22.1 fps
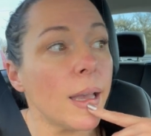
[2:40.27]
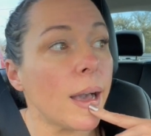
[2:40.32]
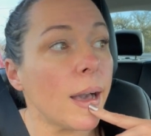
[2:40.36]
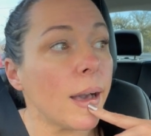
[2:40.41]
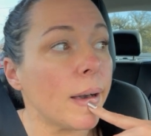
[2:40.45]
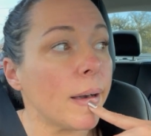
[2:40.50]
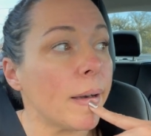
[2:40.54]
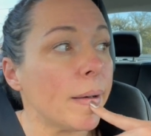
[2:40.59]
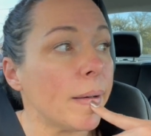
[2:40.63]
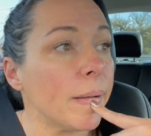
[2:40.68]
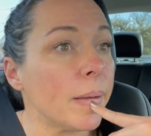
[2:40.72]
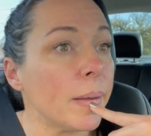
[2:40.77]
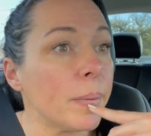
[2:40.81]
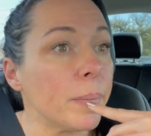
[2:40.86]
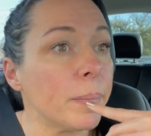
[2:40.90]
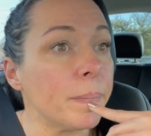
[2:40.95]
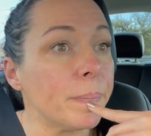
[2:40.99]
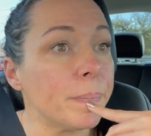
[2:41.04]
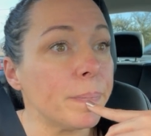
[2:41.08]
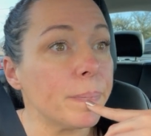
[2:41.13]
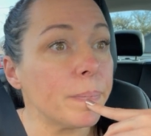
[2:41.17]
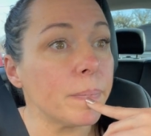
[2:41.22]

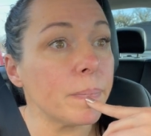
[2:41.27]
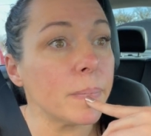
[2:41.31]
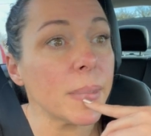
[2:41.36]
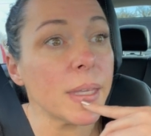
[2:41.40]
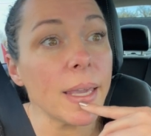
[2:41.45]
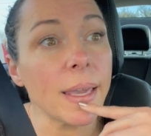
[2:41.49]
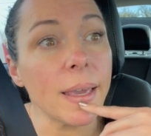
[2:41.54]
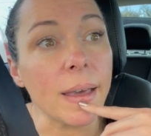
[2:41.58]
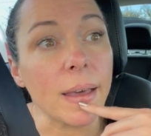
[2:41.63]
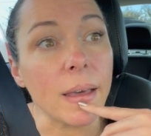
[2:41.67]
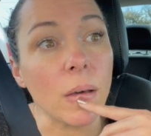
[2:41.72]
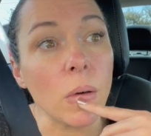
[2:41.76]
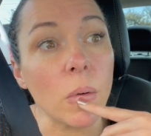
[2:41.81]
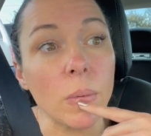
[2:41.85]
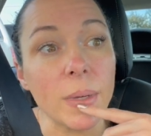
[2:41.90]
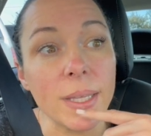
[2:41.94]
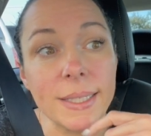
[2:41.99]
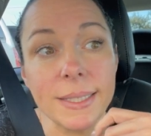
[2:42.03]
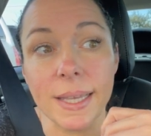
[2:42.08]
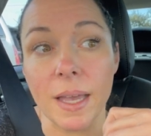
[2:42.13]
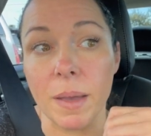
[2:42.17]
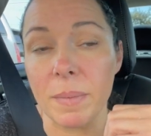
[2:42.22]
Um, yeah. Oh,
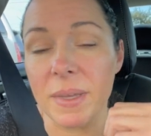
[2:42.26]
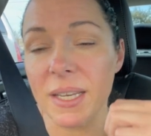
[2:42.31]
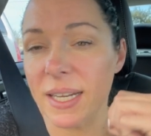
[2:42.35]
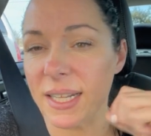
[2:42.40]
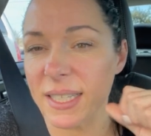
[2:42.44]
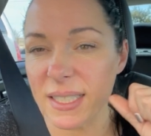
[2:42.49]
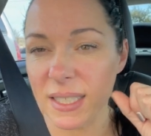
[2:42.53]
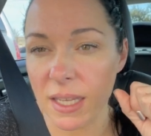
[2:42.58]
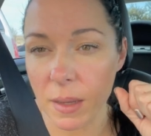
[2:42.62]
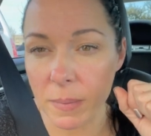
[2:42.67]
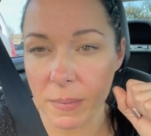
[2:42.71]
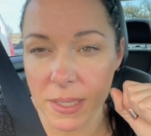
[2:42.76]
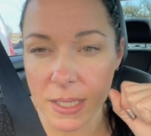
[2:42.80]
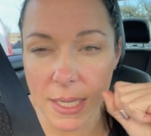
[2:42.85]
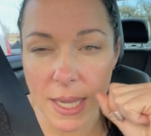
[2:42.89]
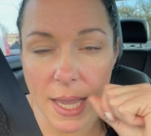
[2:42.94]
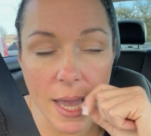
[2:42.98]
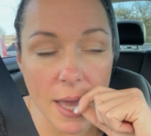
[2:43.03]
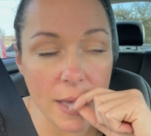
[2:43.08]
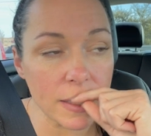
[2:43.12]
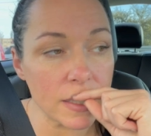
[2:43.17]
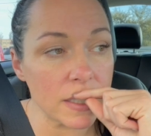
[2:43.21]
it's coming. It's coming.
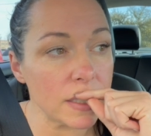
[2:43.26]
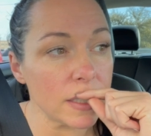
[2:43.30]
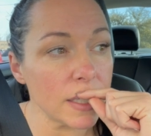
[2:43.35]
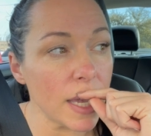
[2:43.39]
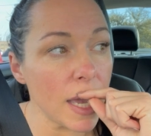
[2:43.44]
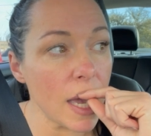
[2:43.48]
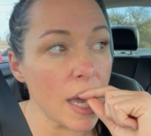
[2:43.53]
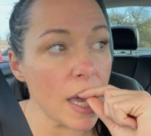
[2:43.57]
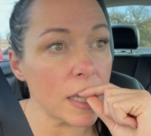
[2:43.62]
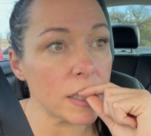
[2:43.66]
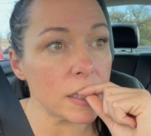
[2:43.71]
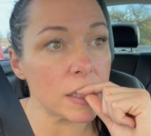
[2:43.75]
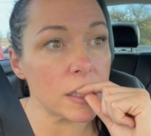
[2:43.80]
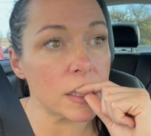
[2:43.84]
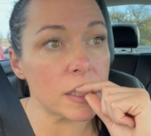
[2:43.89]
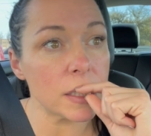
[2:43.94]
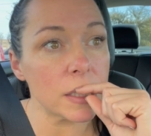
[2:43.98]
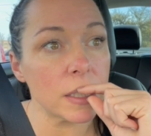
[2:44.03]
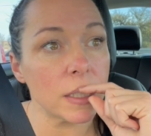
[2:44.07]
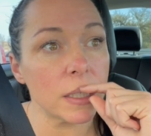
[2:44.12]
Yes. Yes.